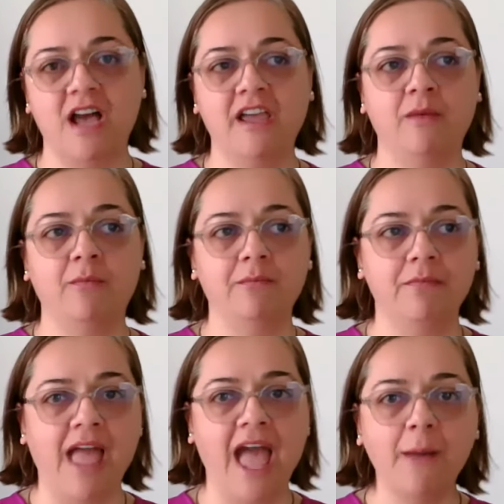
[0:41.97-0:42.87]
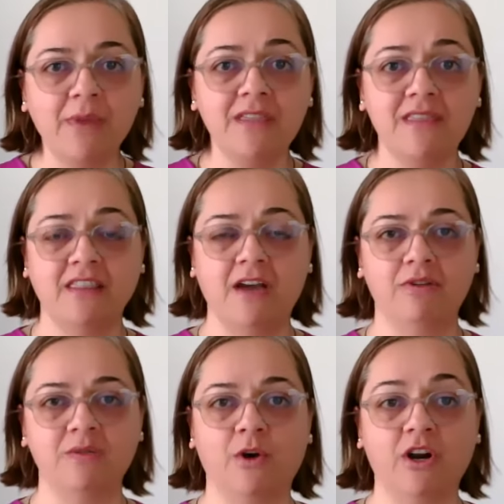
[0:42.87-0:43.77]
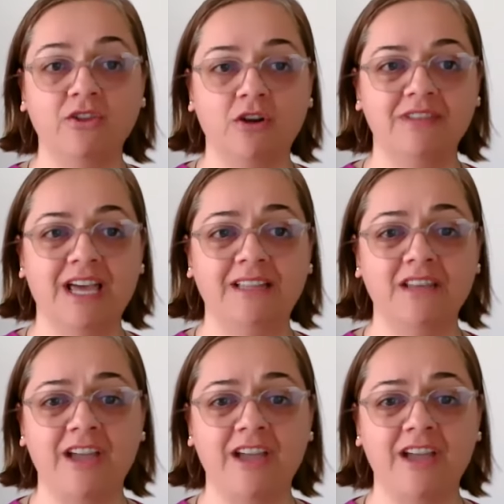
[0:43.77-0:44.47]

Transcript: I am happy that I was part of that.